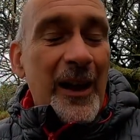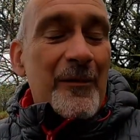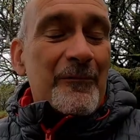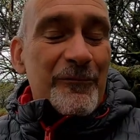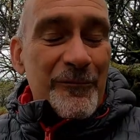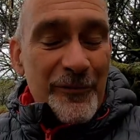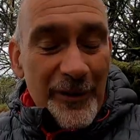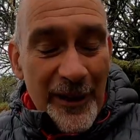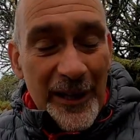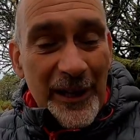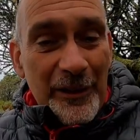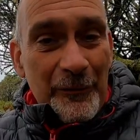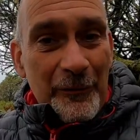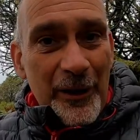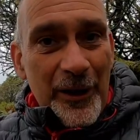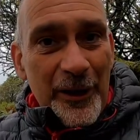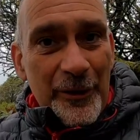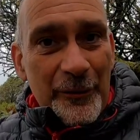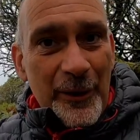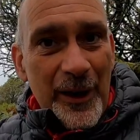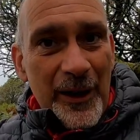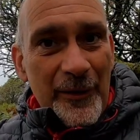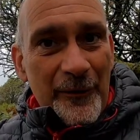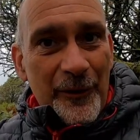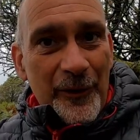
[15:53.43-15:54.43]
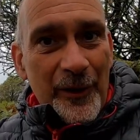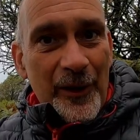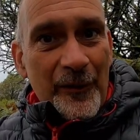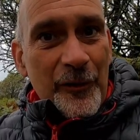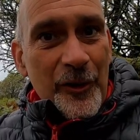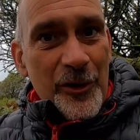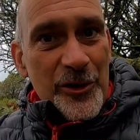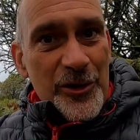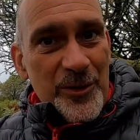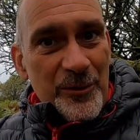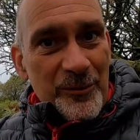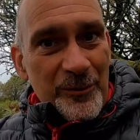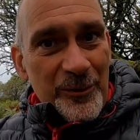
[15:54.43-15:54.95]
I'm really, really grateful. I've
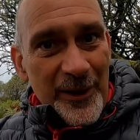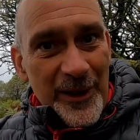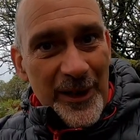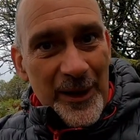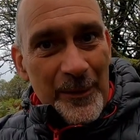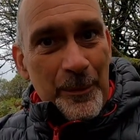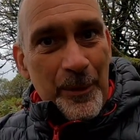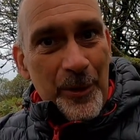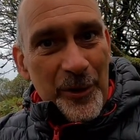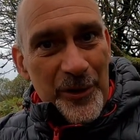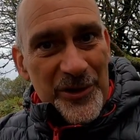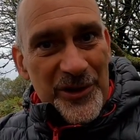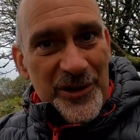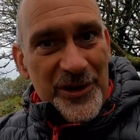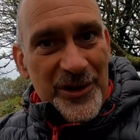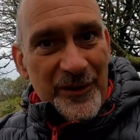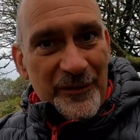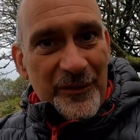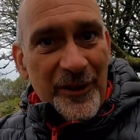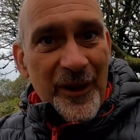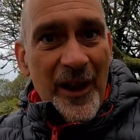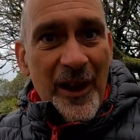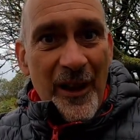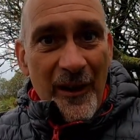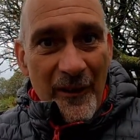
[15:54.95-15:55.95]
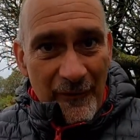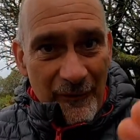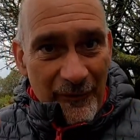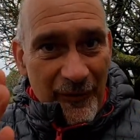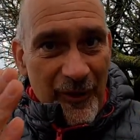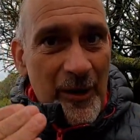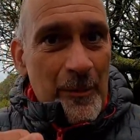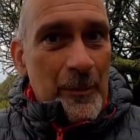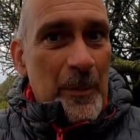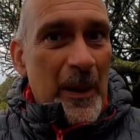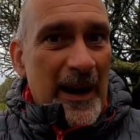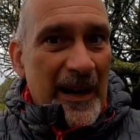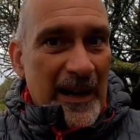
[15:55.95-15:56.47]
got some really positive
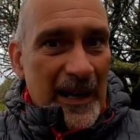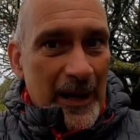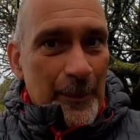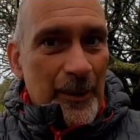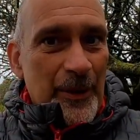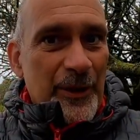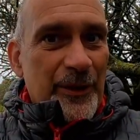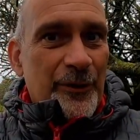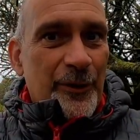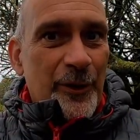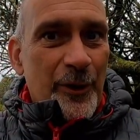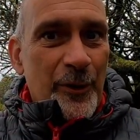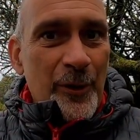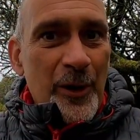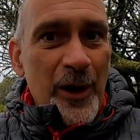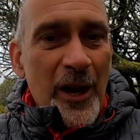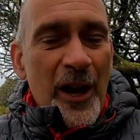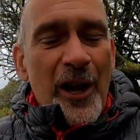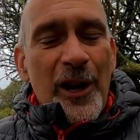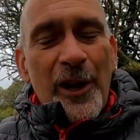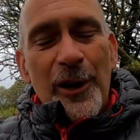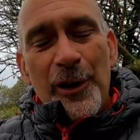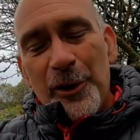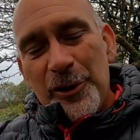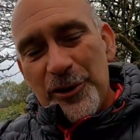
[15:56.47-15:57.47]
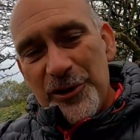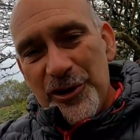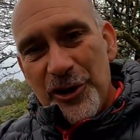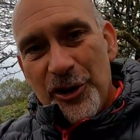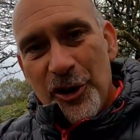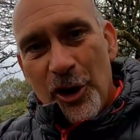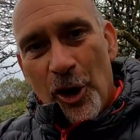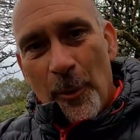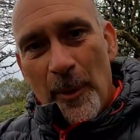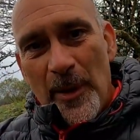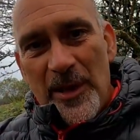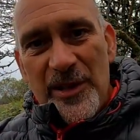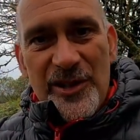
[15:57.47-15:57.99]
feedback coming through, lots
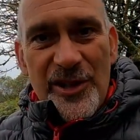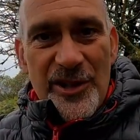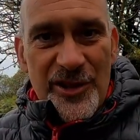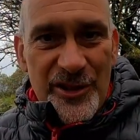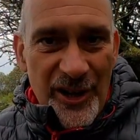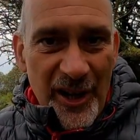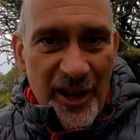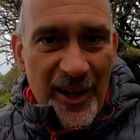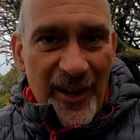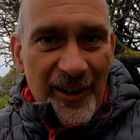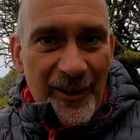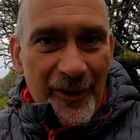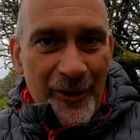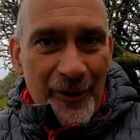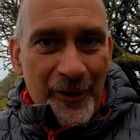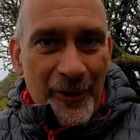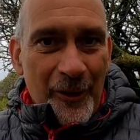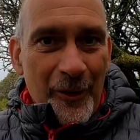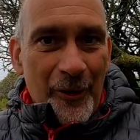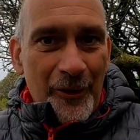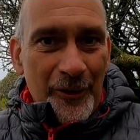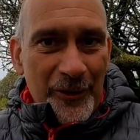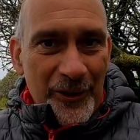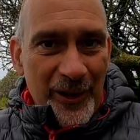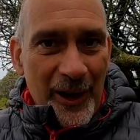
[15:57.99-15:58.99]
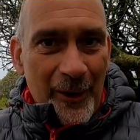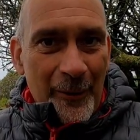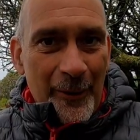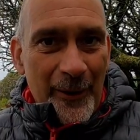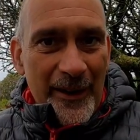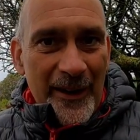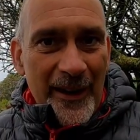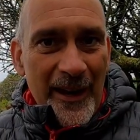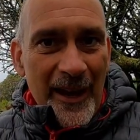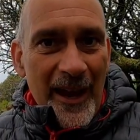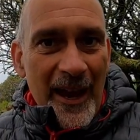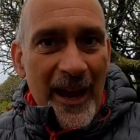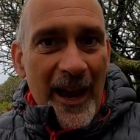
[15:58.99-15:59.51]
of comments and dialogue
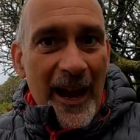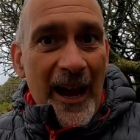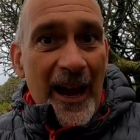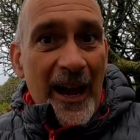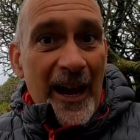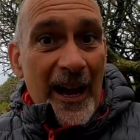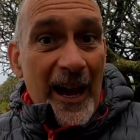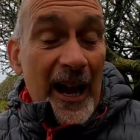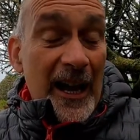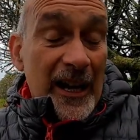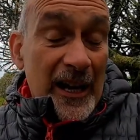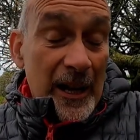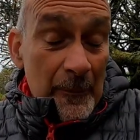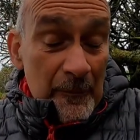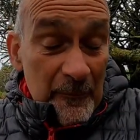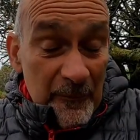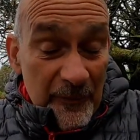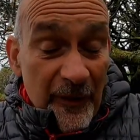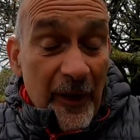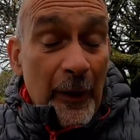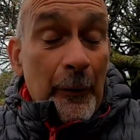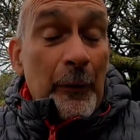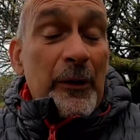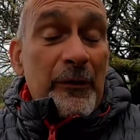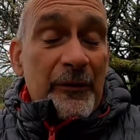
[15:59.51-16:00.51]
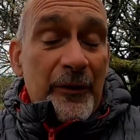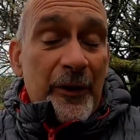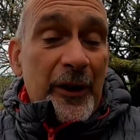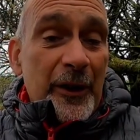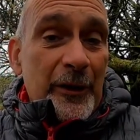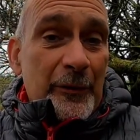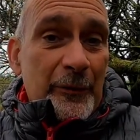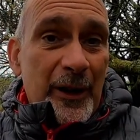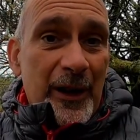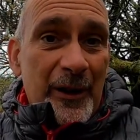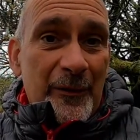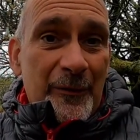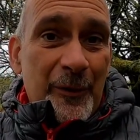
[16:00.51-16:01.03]
ongoing, and I'm very,
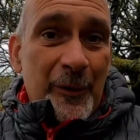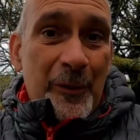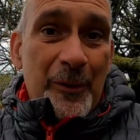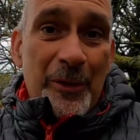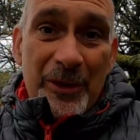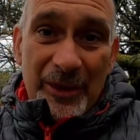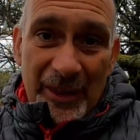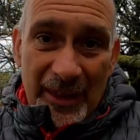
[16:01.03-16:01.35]
very grateful.